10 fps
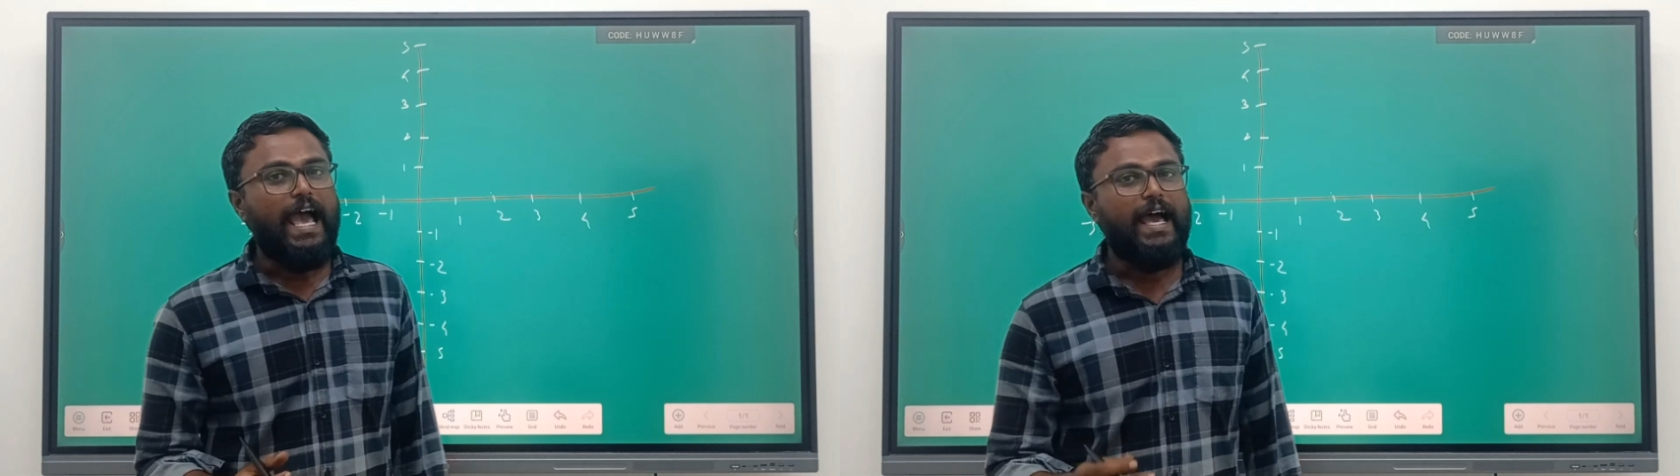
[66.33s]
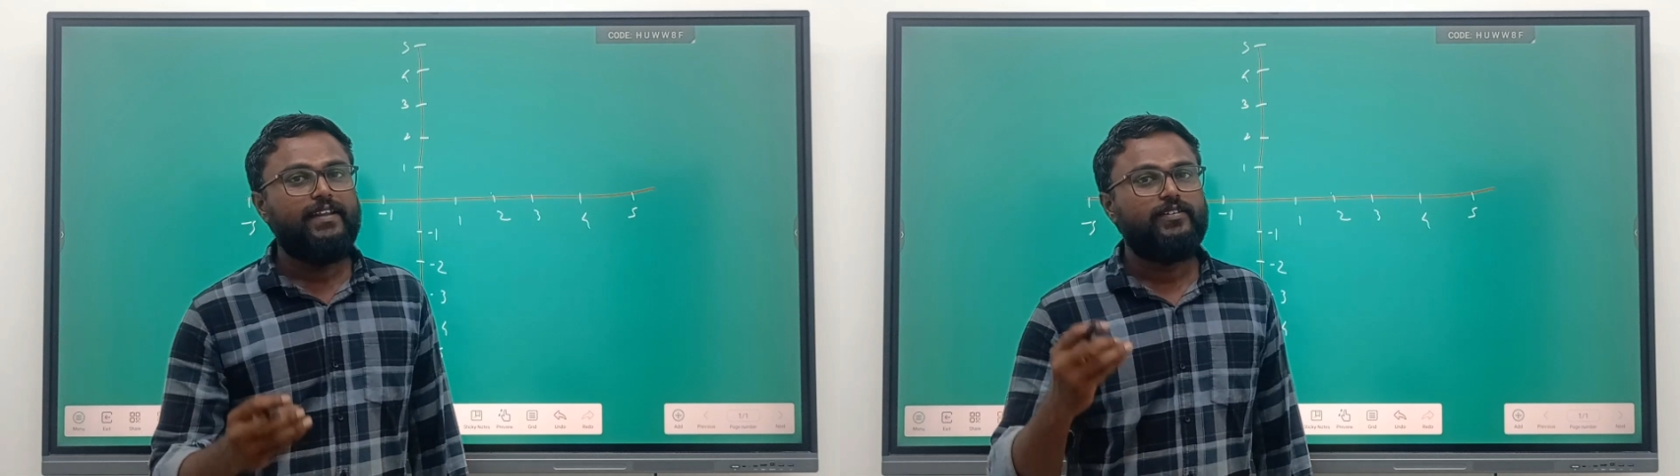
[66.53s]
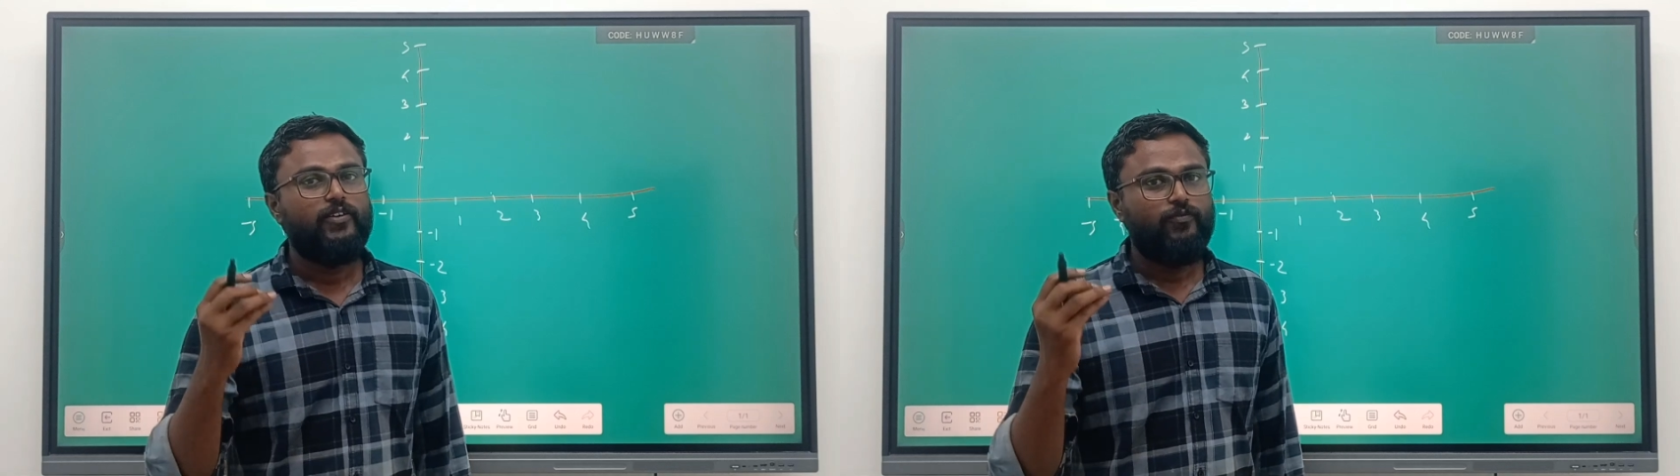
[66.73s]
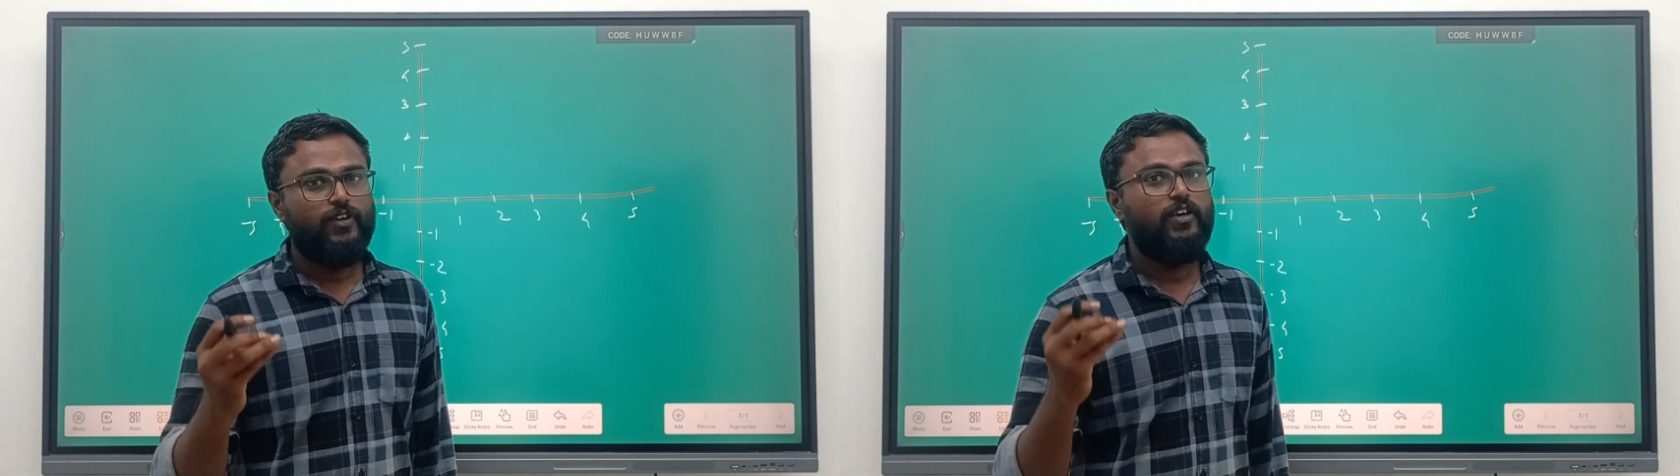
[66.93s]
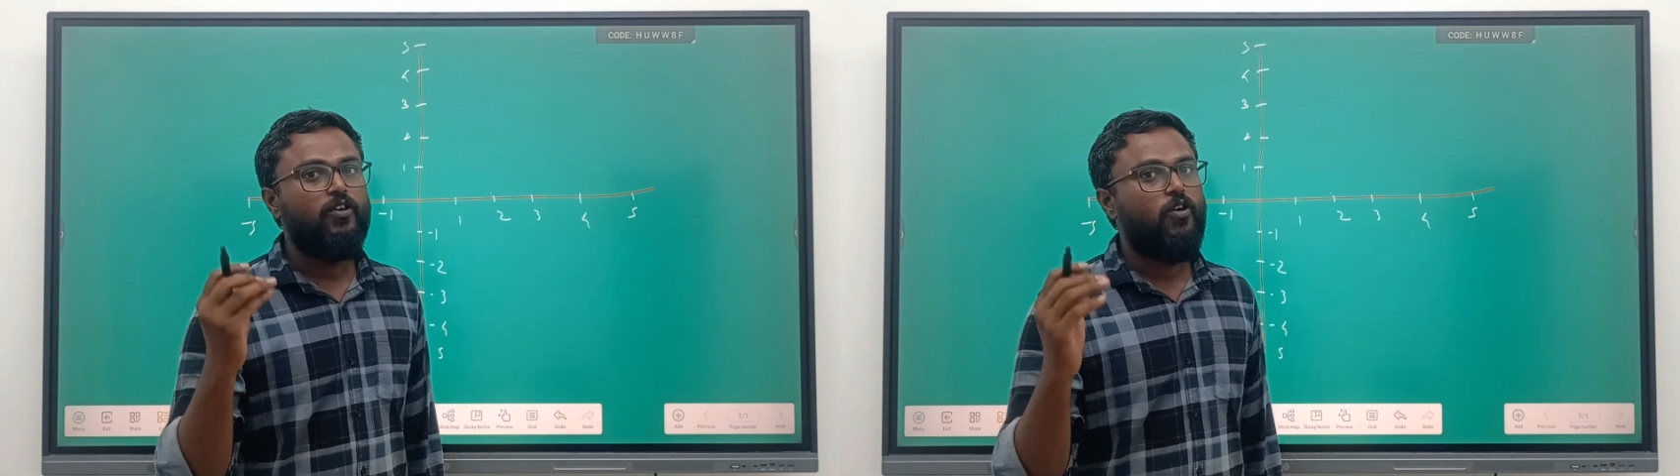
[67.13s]
as
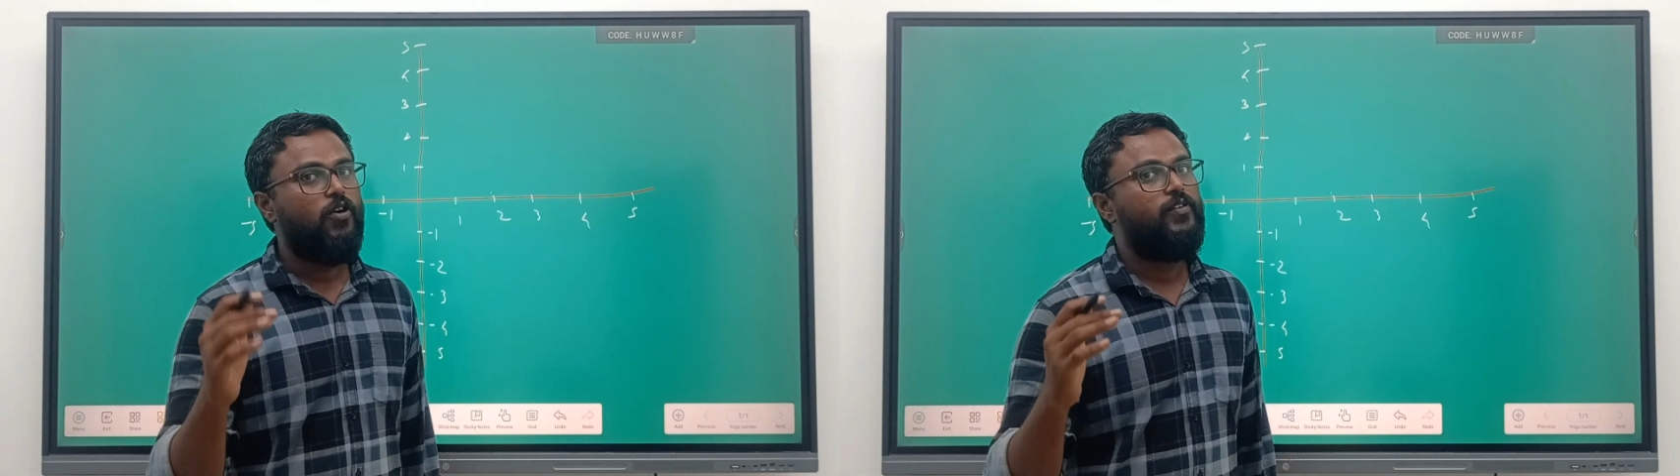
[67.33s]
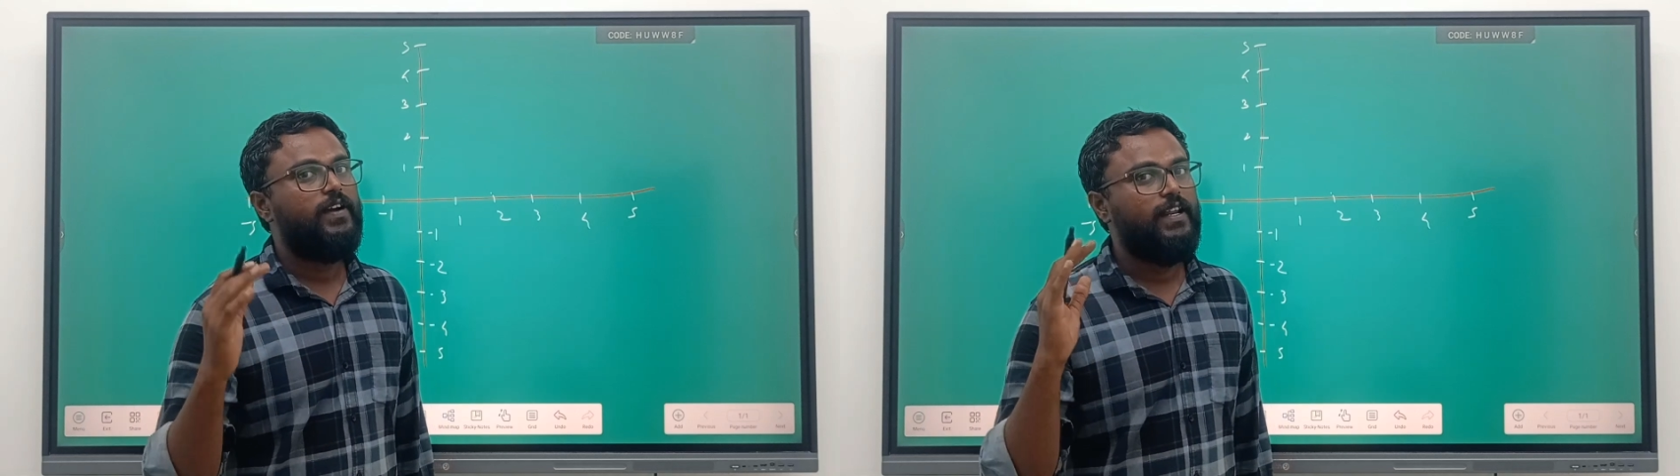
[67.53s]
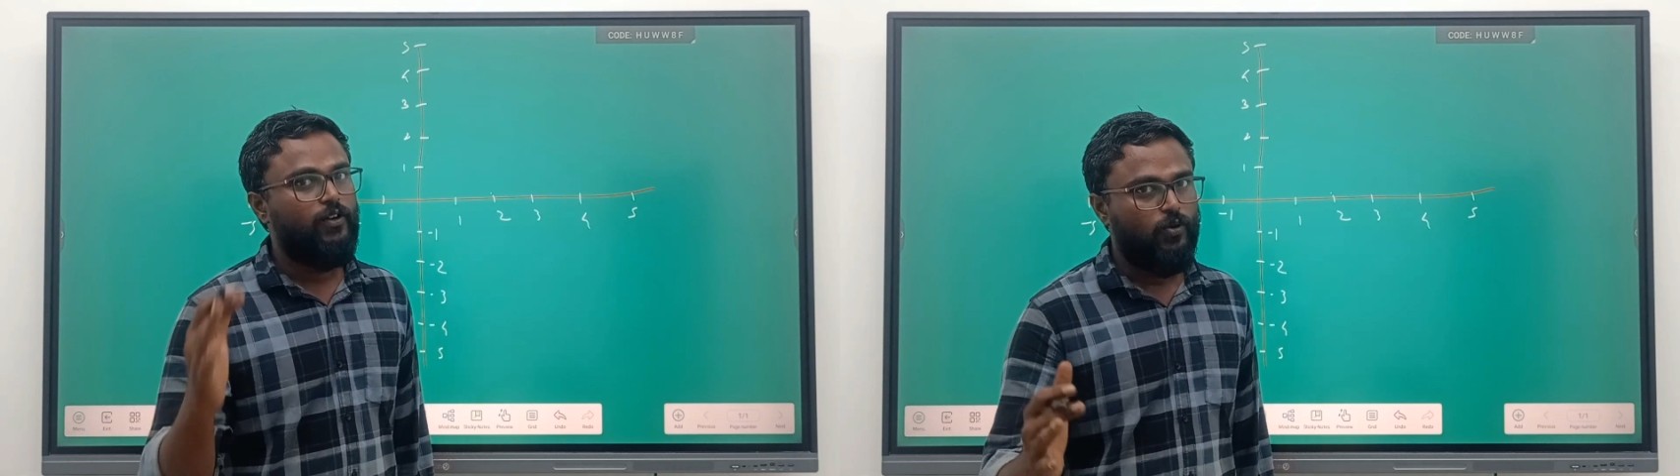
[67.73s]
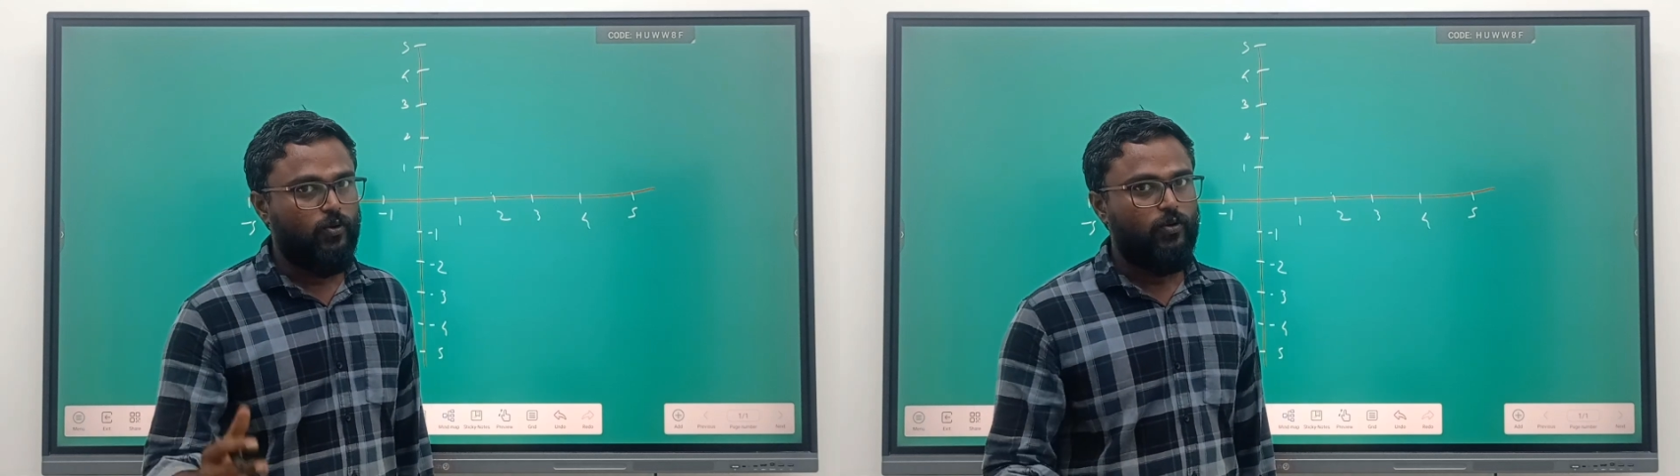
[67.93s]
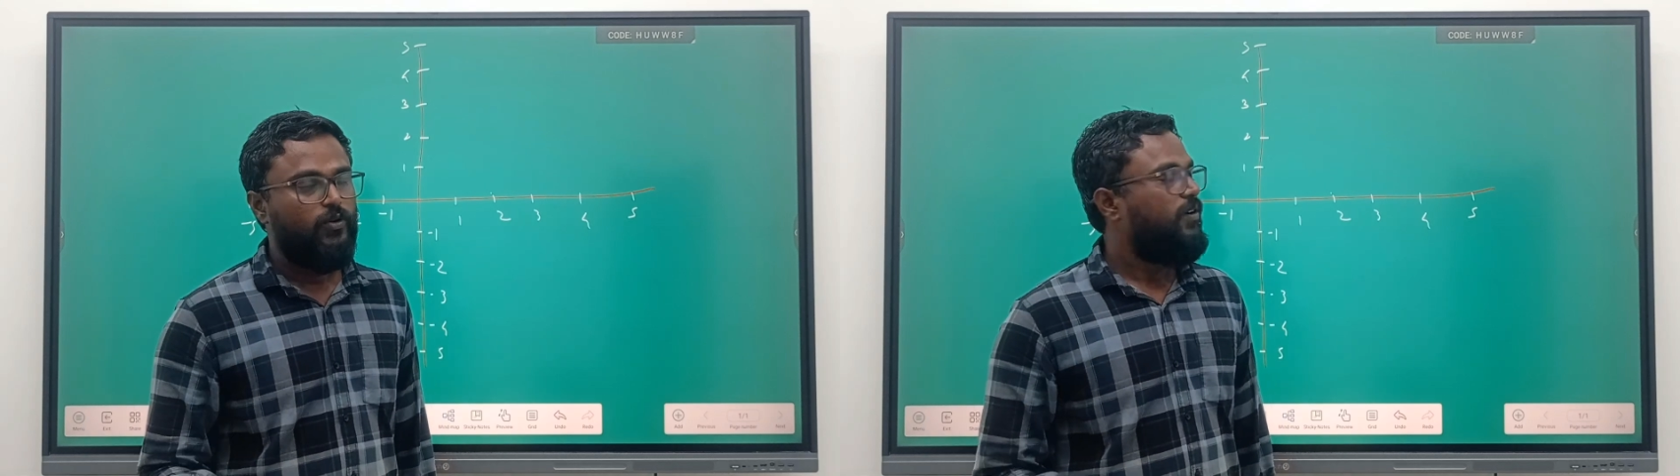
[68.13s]
we already know,